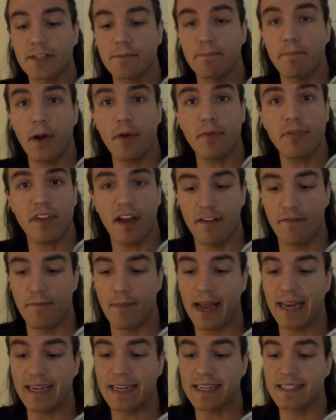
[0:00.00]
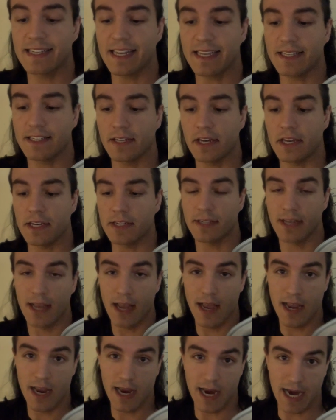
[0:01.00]
both of my necessities,
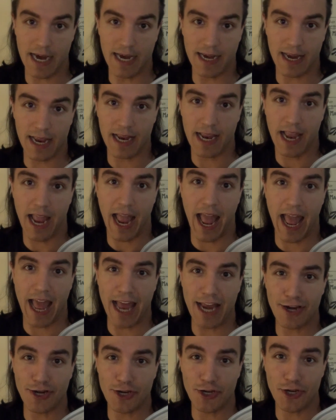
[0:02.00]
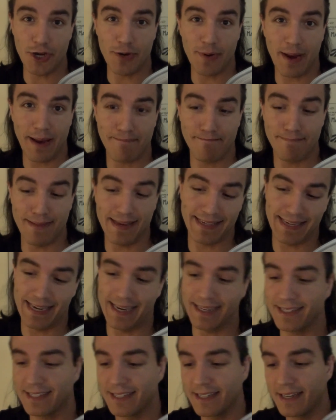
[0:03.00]
eating and doing
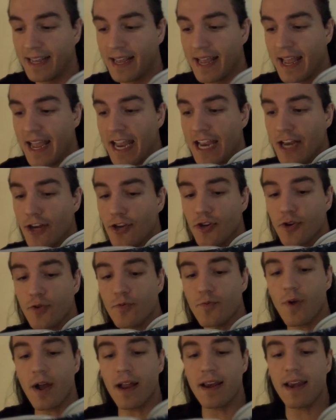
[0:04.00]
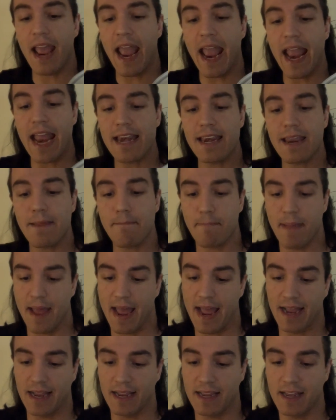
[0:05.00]
business, into one handy
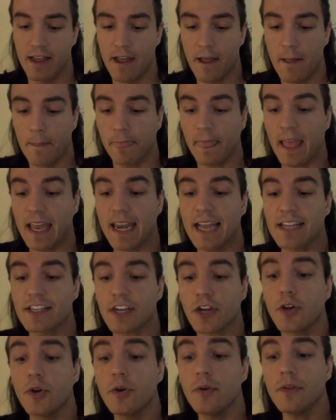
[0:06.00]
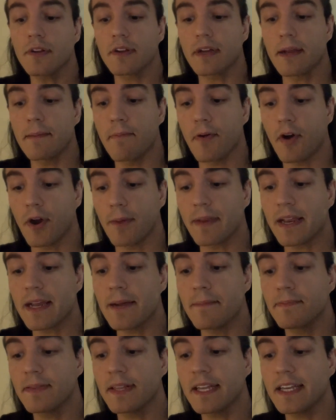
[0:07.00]
bag. It has a cooler compartment
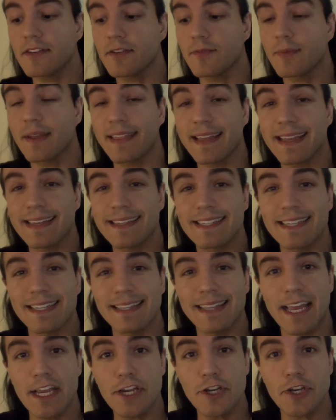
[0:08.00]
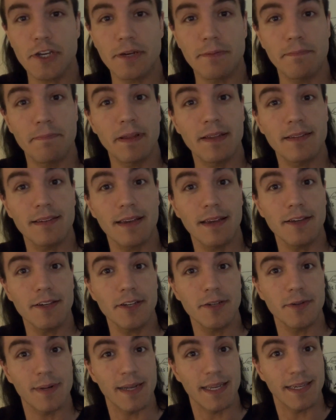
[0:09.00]
complete with insulation built
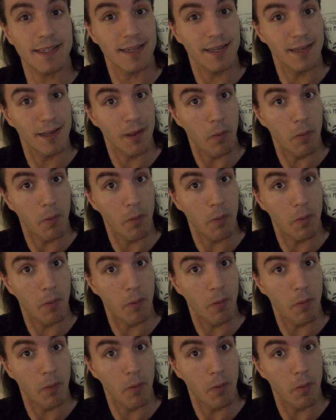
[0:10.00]
into it.